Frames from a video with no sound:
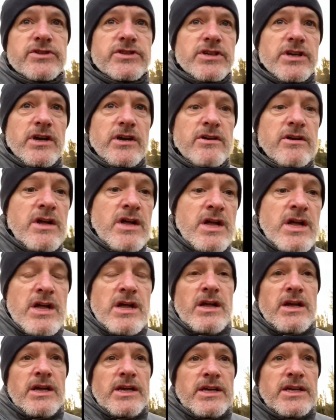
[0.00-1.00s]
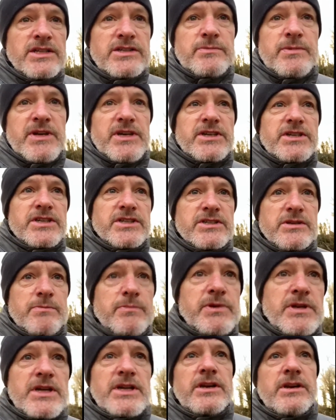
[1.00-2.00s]
So he needs a bit of
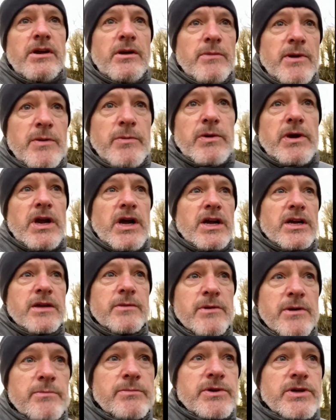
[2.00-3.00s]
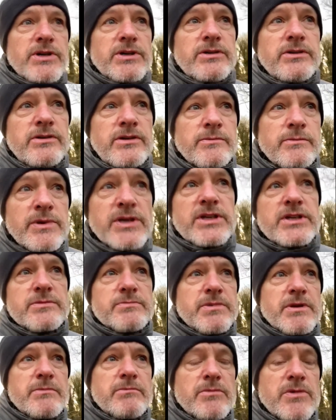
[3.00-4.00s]
discipline. I mean, we like him at Burton, but he's
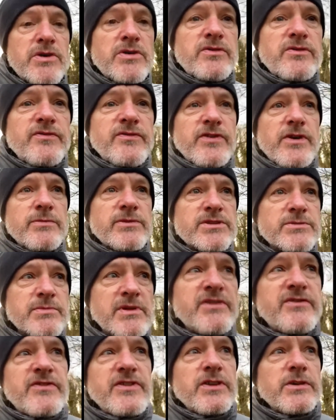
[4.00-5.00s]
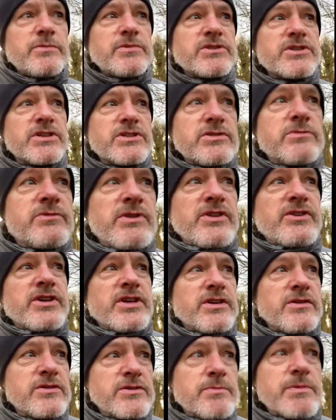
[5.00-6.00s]
been moved from his midfield position, I
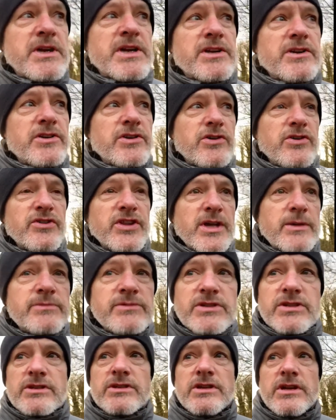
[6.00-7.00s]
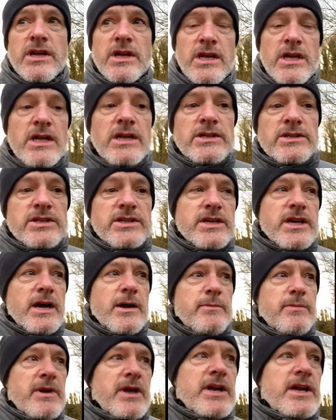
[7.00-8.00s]
think he was playing at Northampton, to now
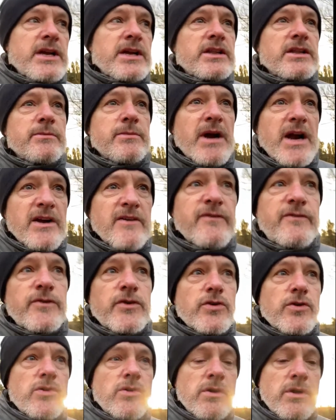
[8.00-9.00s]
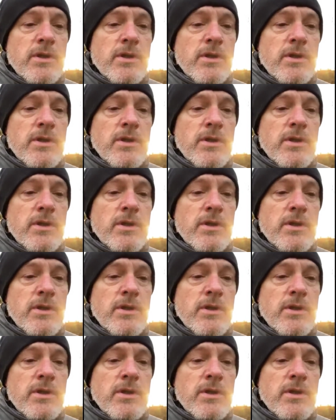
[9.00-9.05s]
playing in the back four.